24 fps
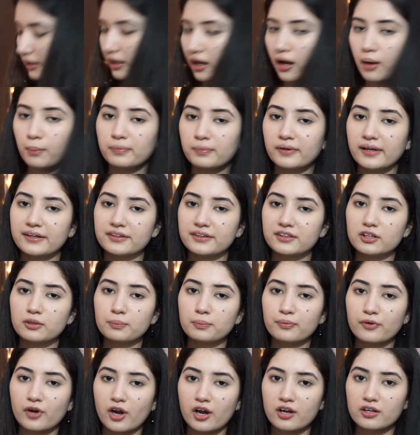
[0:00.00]
a blender
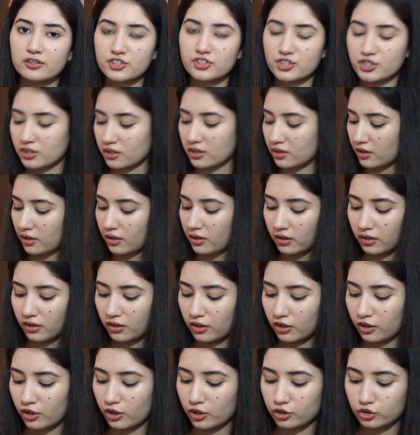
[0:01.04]
brush
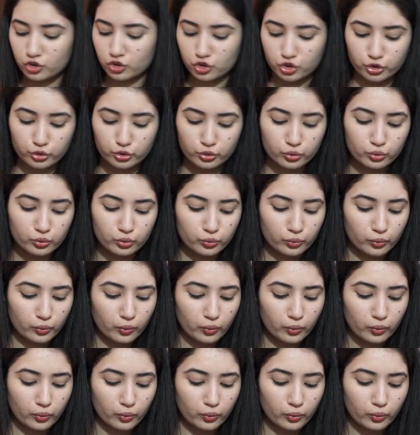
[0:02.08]
to